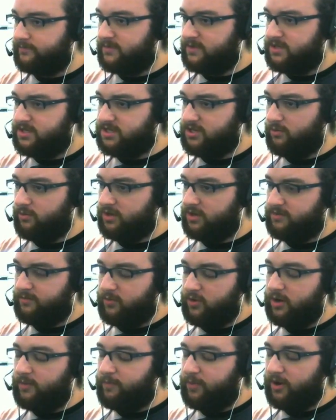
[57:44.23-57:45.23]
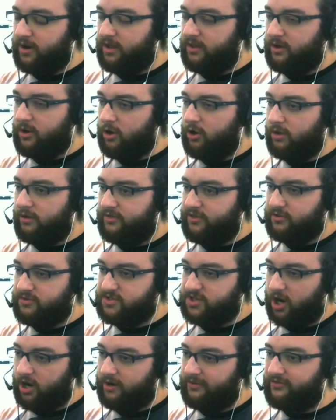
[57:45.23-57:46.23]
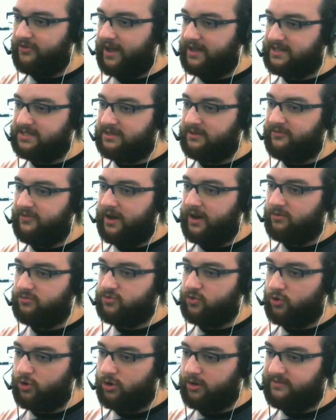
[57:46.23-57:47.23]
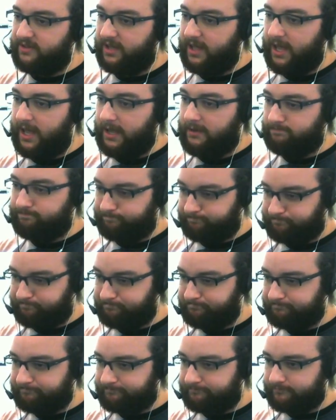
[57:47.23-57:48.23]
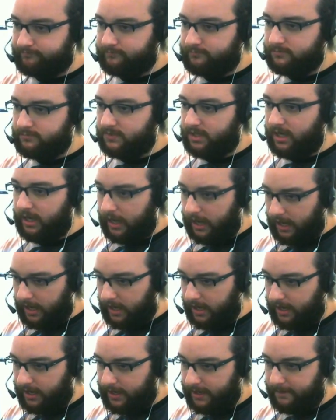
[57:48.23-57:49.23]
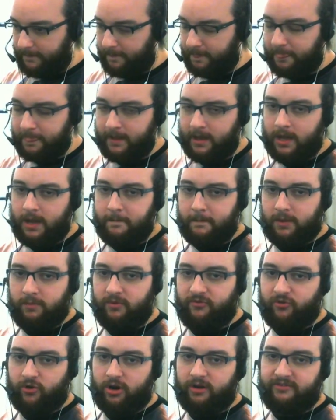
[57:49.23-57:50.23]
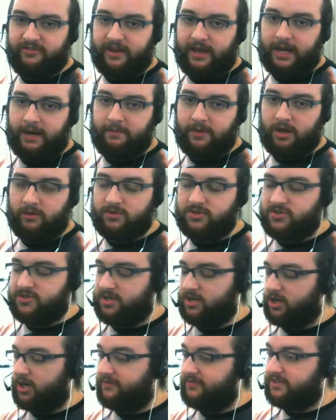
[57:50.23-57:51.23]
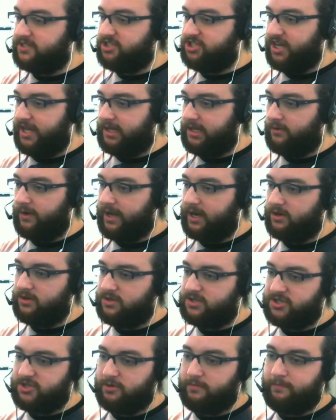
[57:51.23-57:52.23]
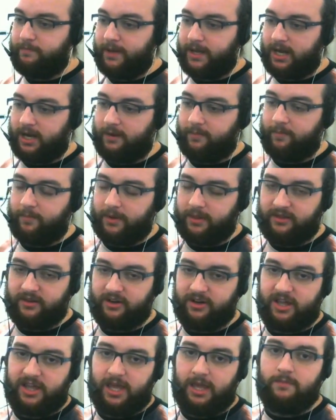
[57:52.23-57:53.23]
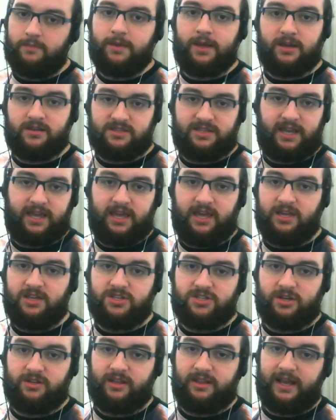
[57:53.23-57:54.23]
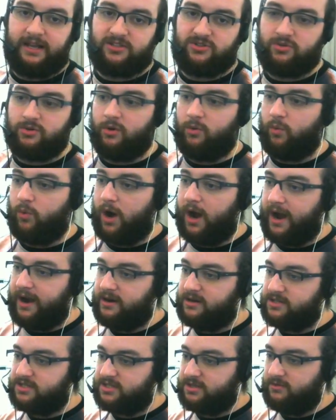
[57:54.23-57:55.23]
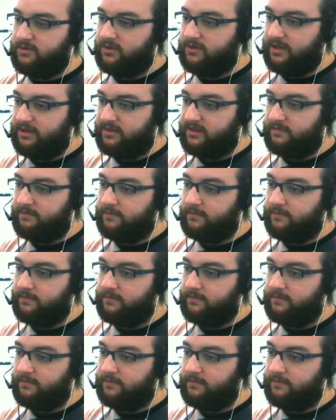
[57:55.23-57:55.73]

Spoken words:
So we're putting all of those artifacts in the final door of the game. But before of that, I'm going to turn off the generator to pick up another key, because the key is on electrical wires, so you need